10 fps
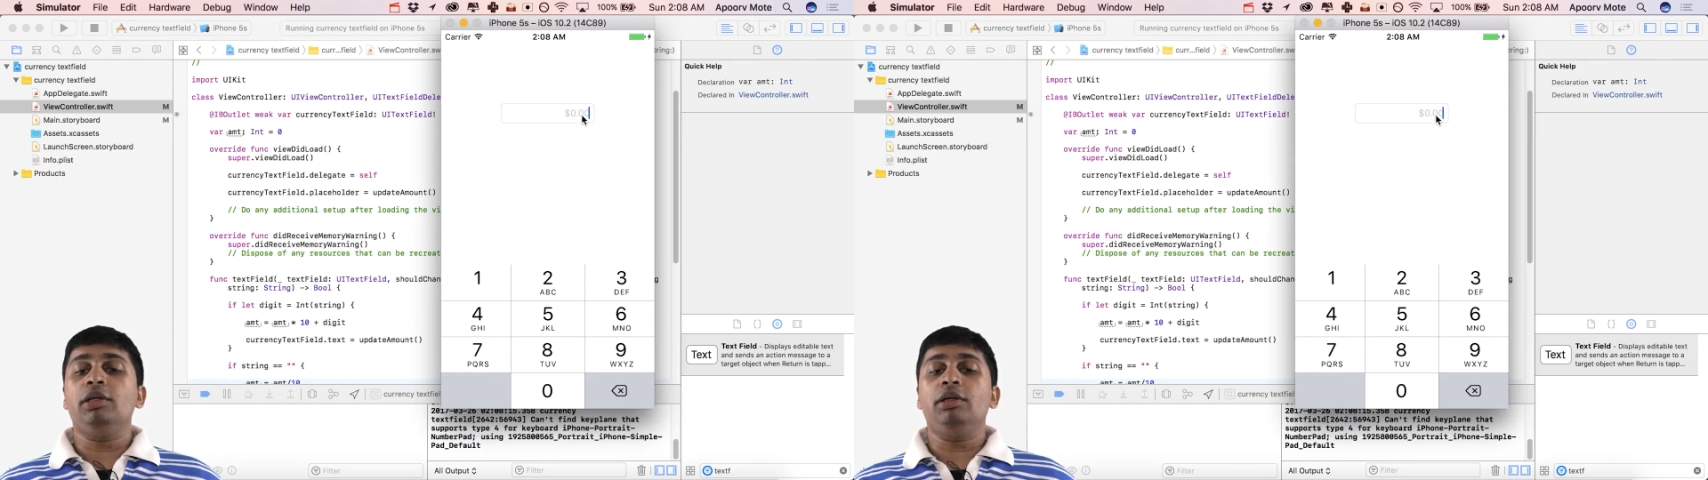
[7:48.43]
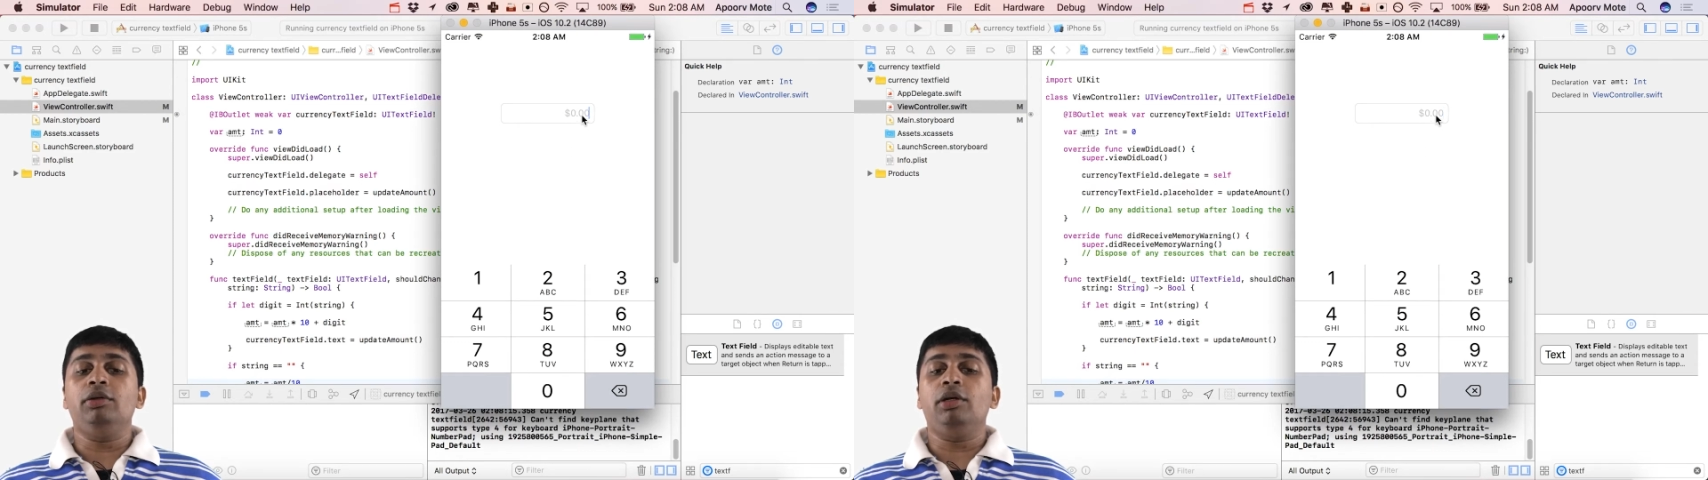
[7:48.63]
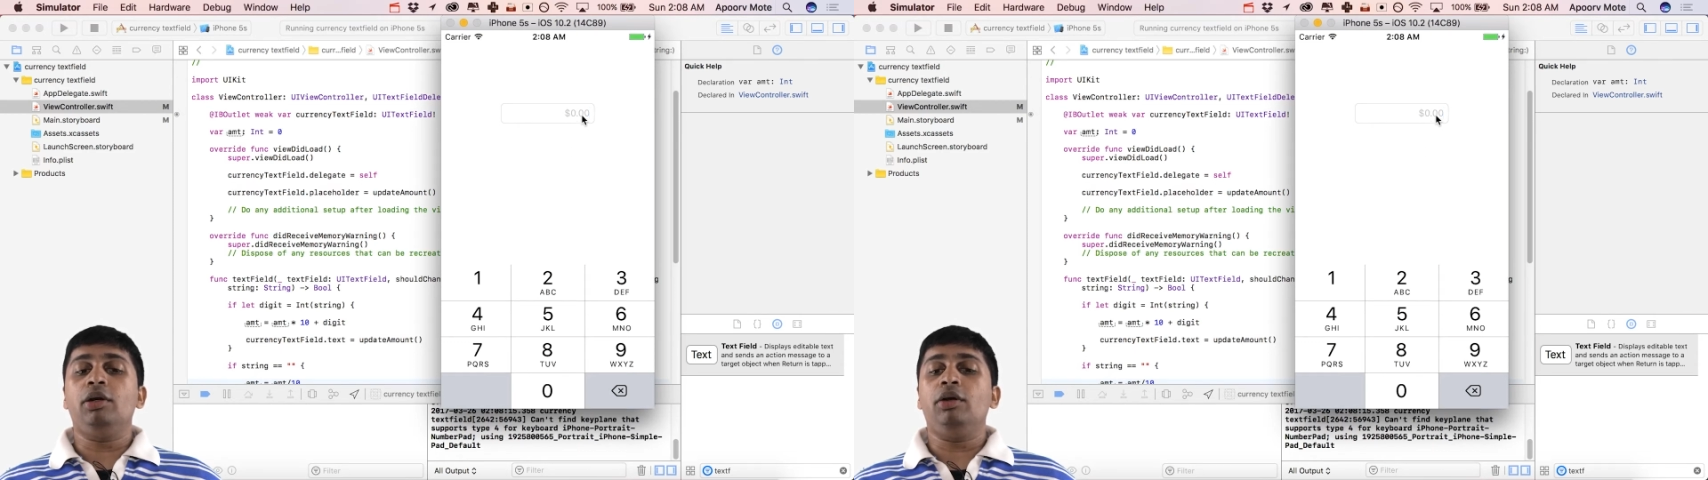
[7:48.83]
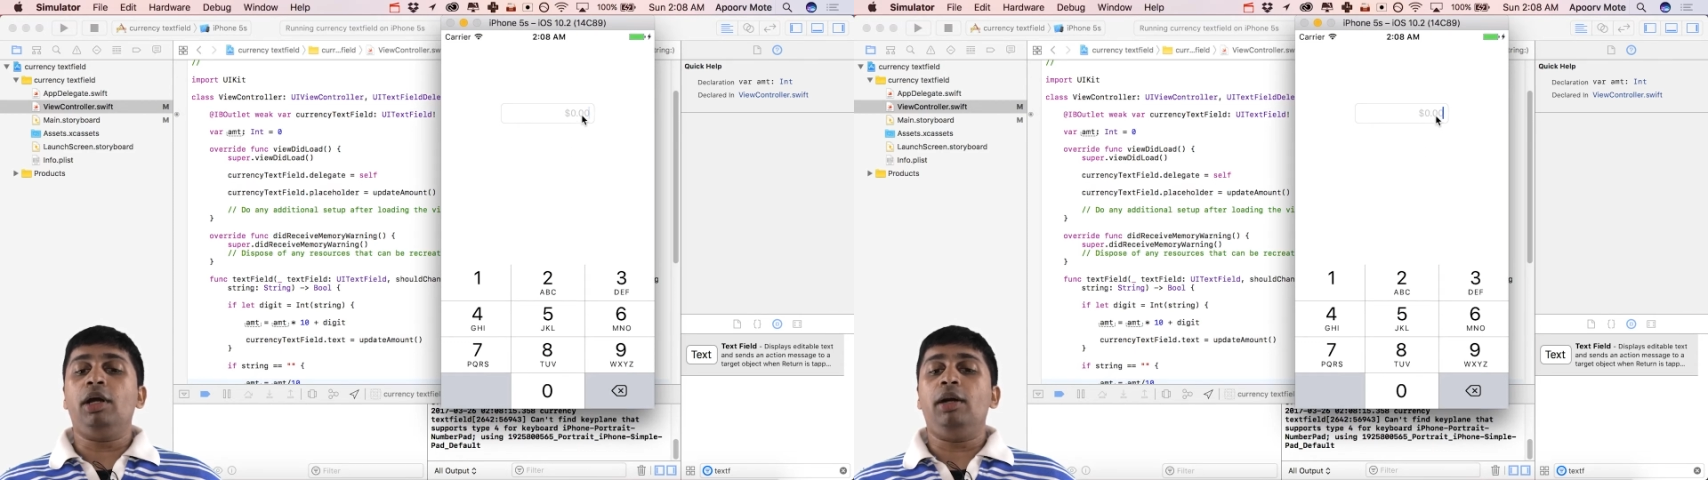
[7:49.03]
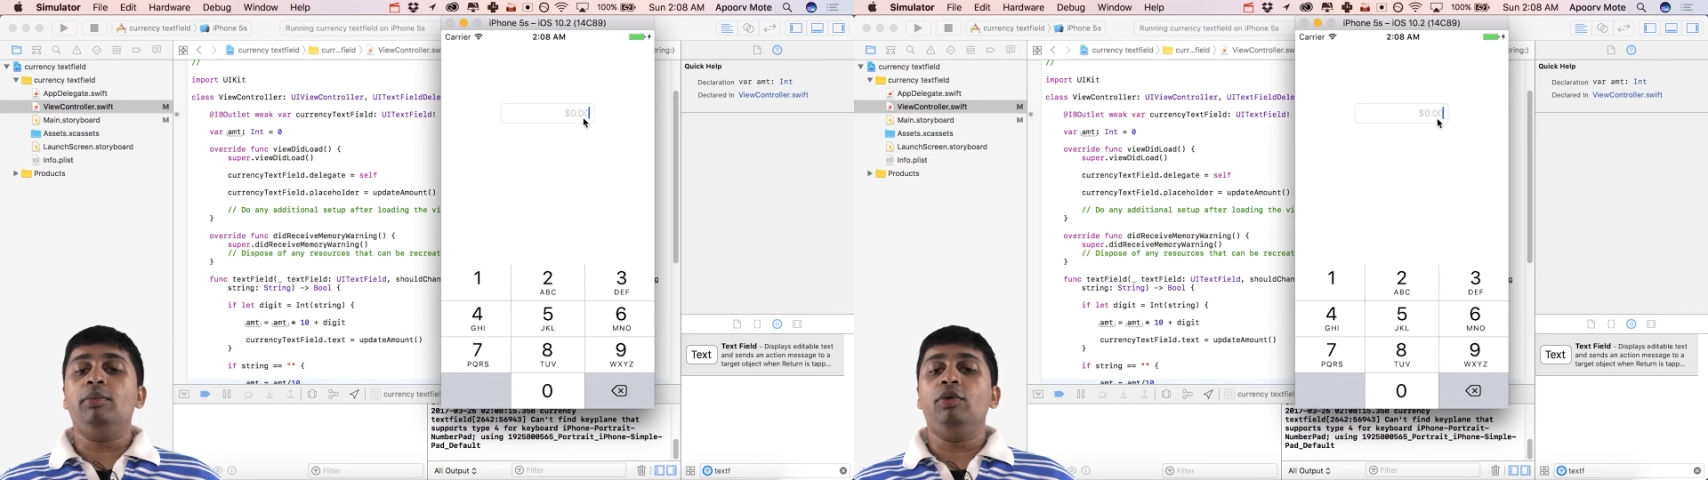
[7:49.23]
that you cannot
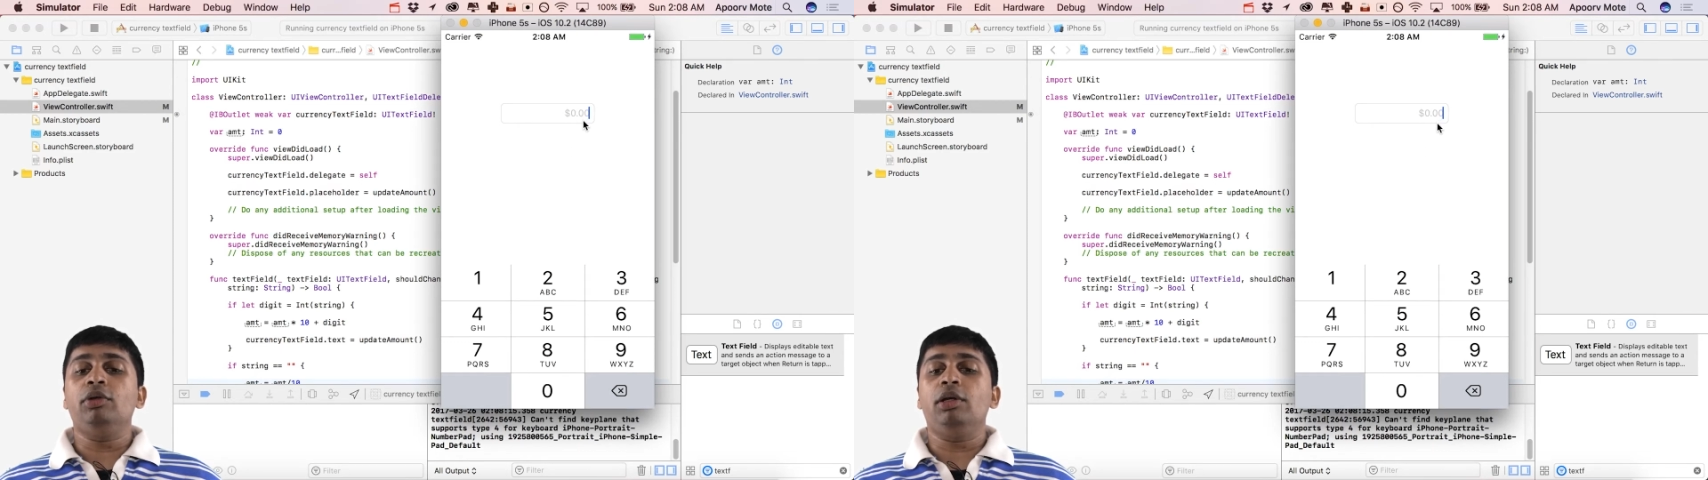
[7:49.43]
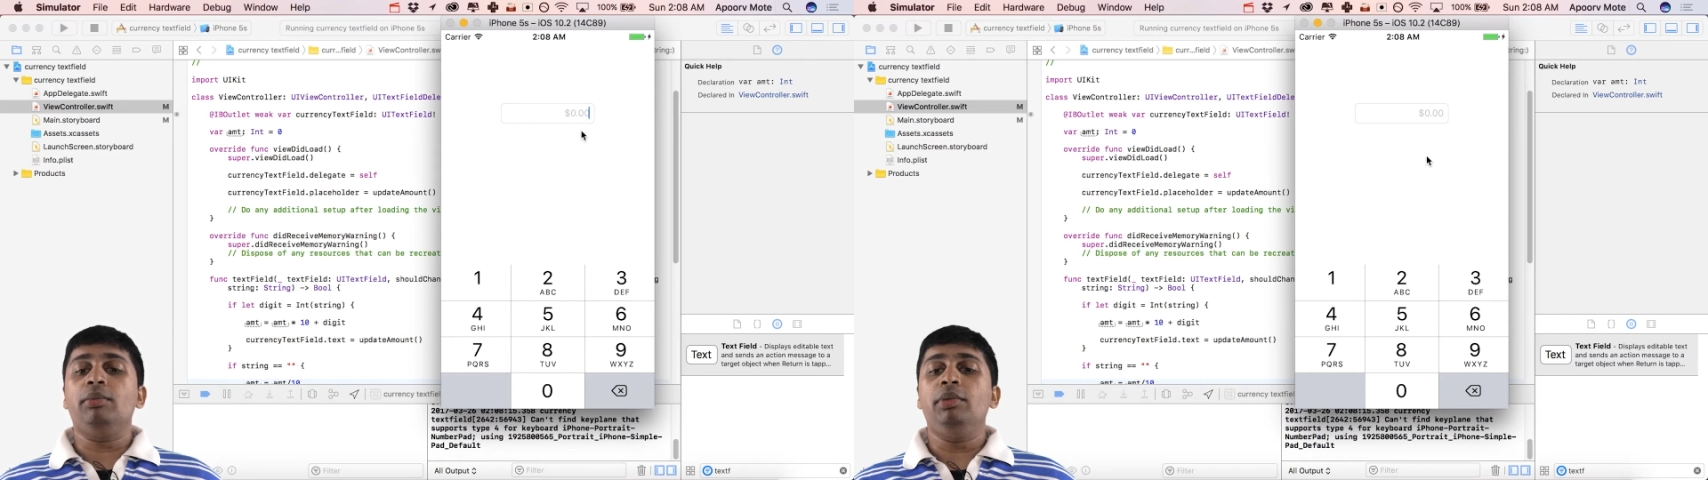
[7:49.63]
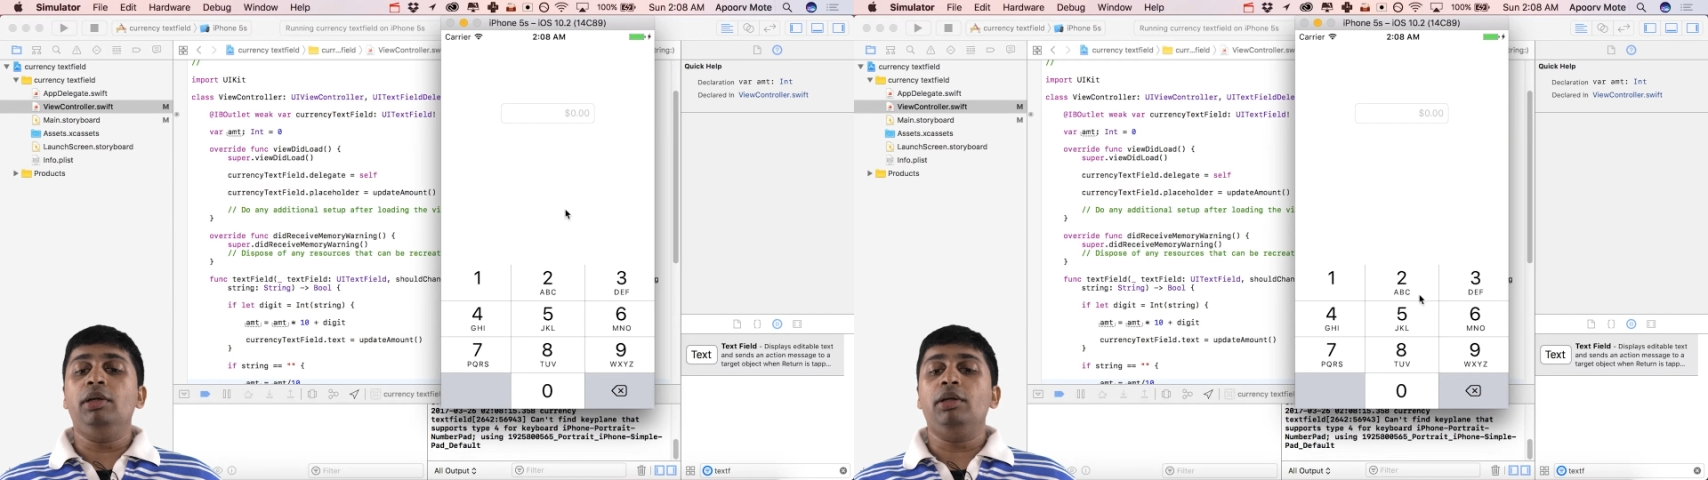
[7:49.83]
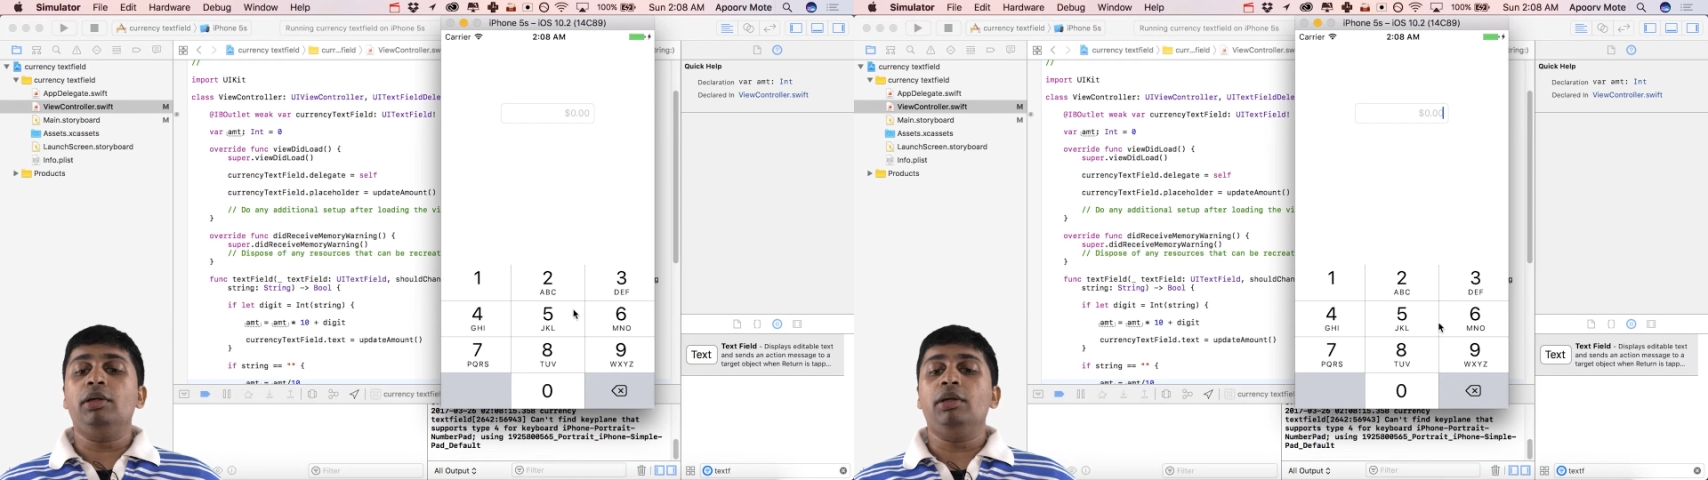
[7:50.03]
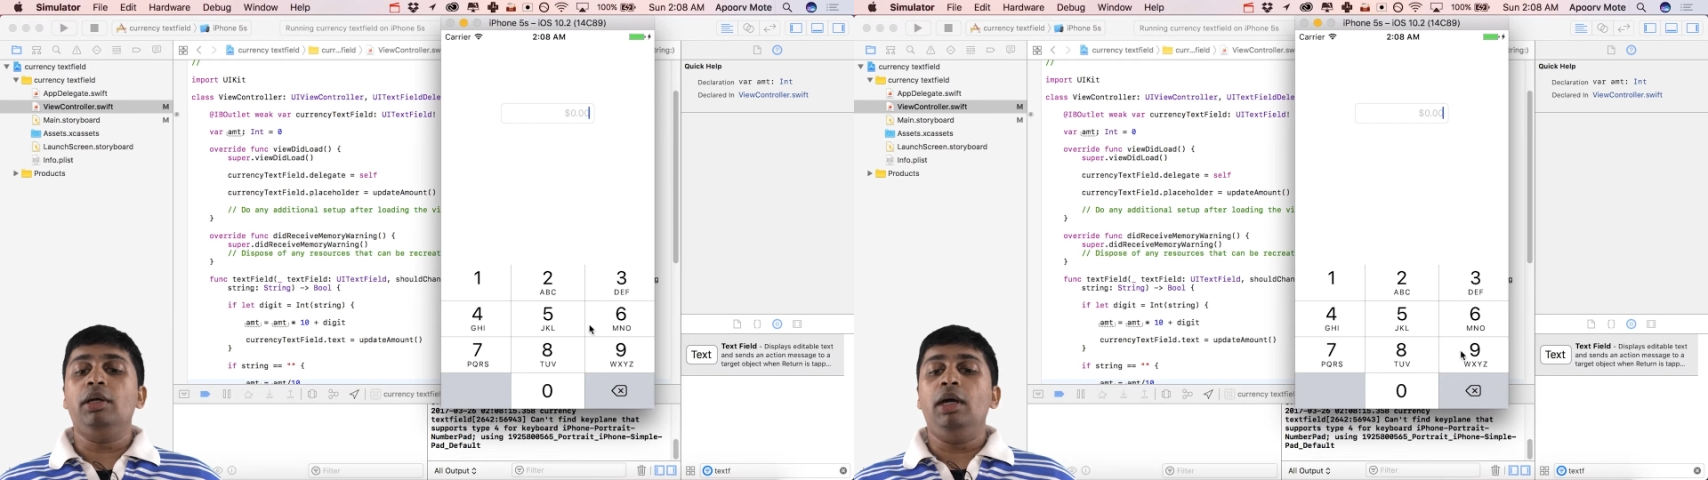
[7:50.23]
add more than $1 billion.